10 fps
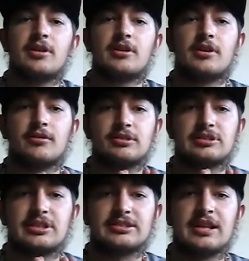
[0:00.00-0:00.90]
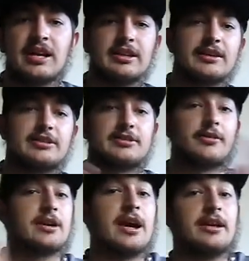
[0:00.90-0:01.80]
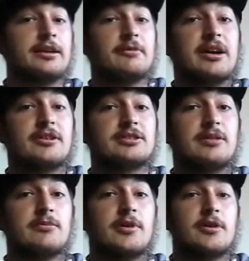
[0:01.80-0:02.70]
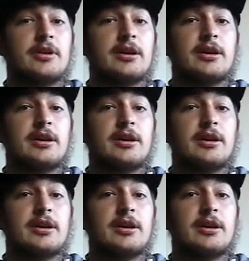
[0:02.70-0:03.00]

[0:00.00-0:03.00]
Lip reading: You know, it's not like a dark alleyway or somewhere.